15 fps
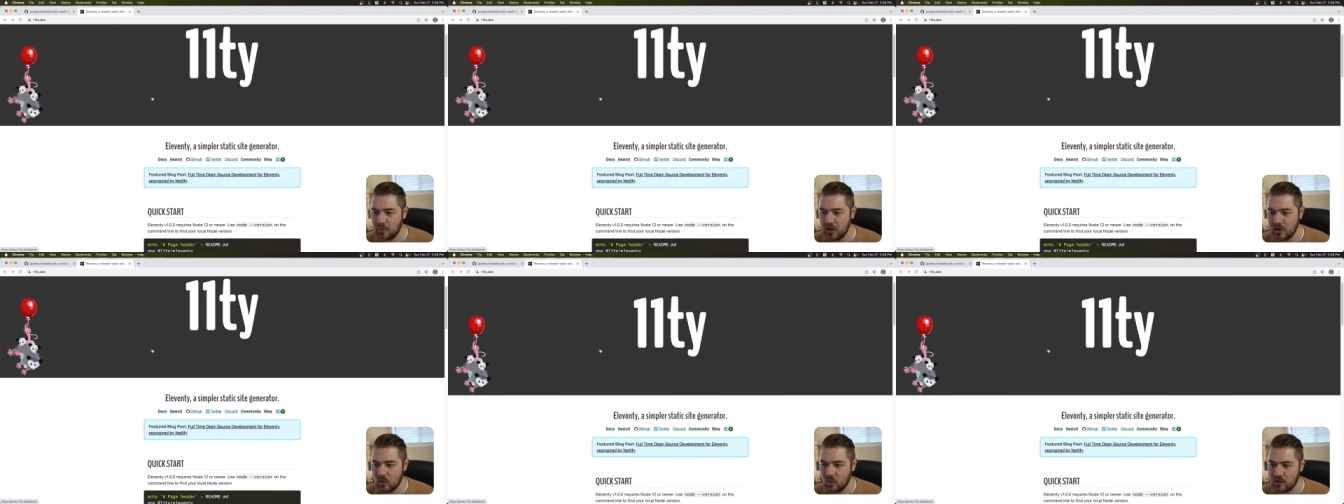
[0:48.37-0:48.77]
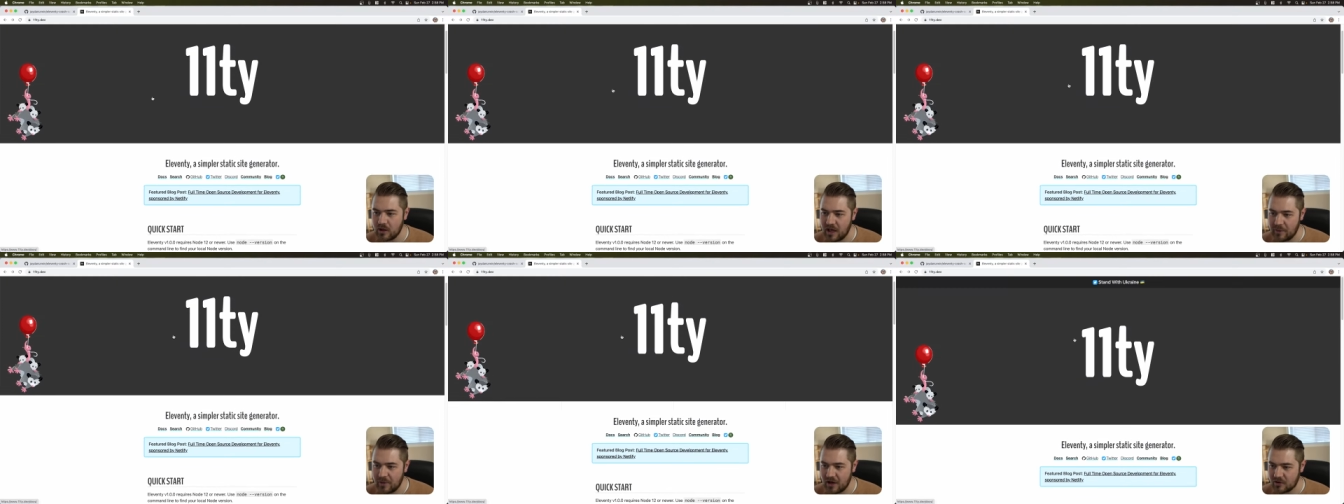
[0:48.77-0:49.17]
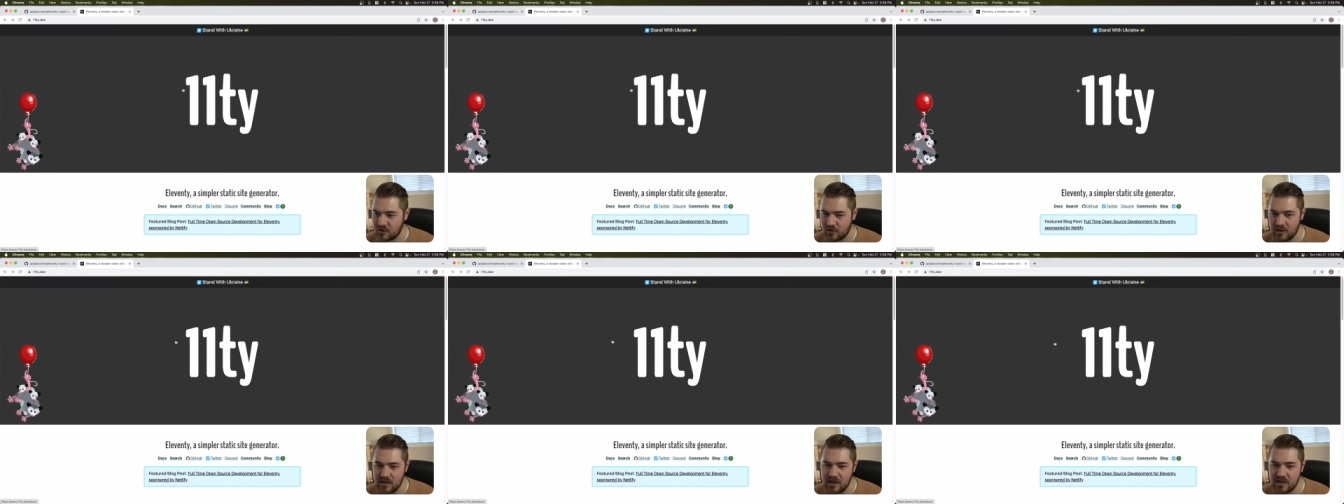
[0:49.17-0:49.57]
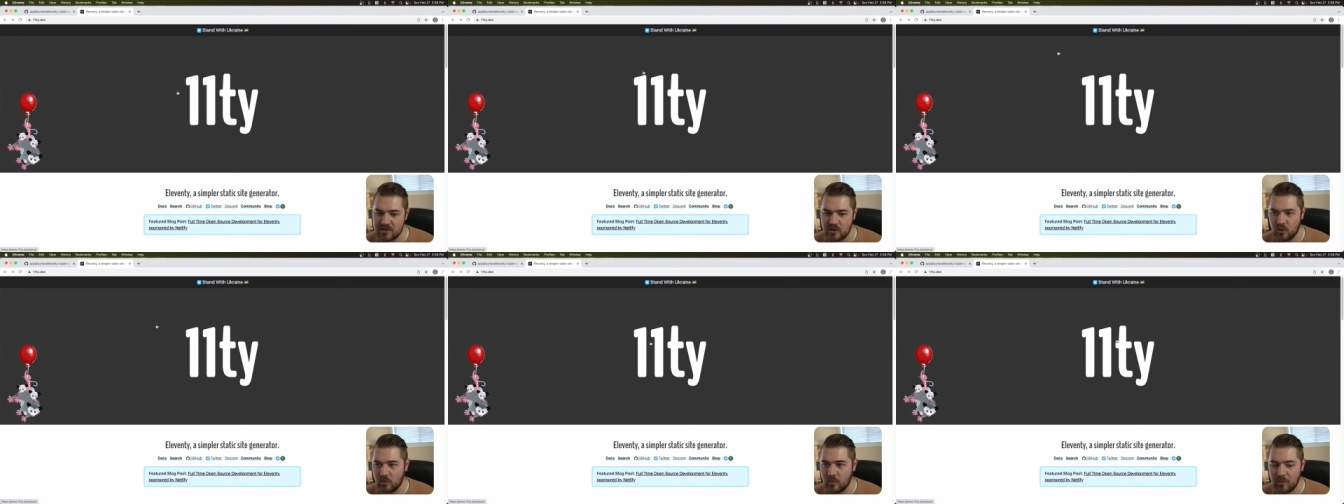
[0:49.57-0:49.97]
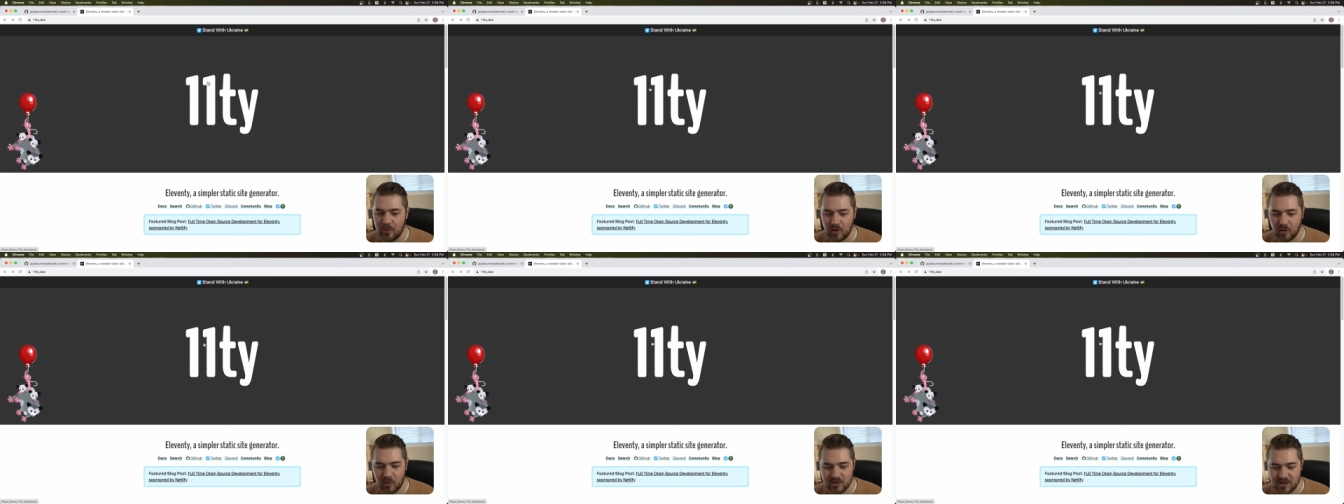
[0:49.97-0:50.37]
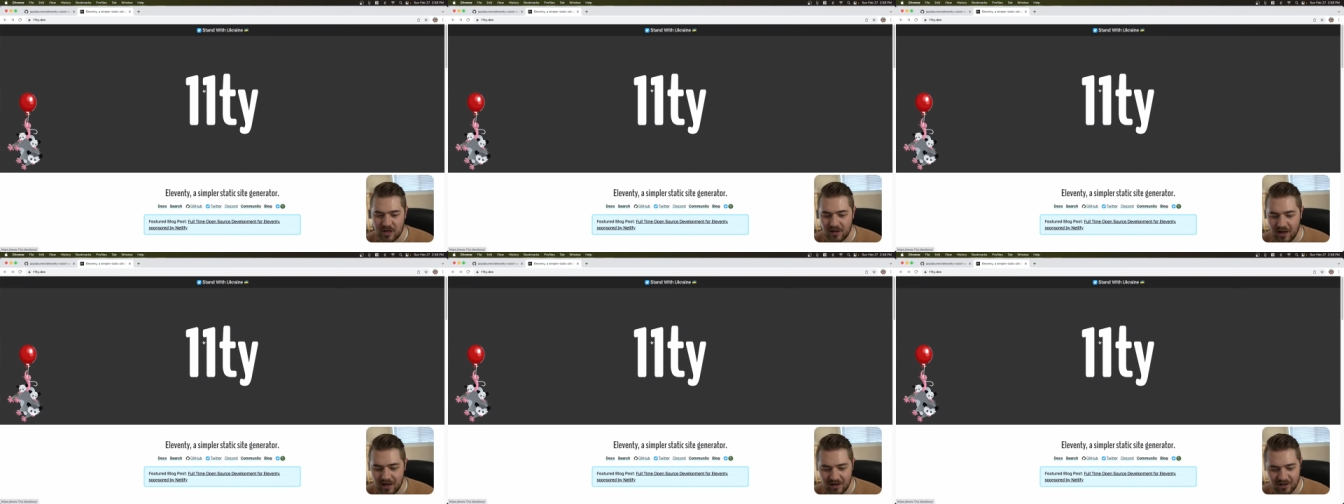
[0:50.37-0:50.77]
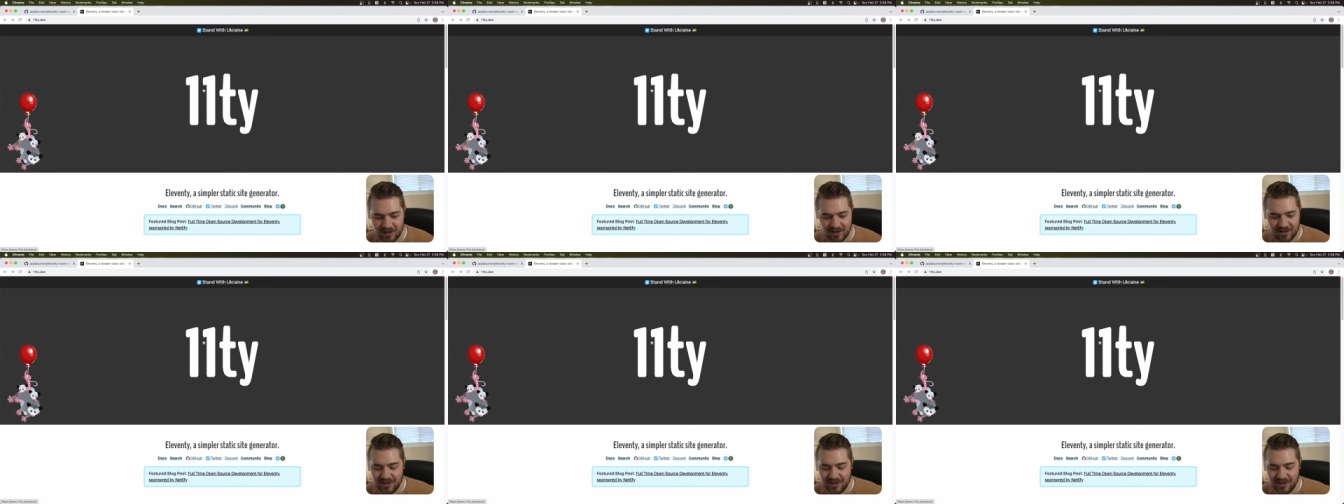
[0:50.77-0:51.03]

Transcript: pretty cool name, actually, easy to remember, which I like.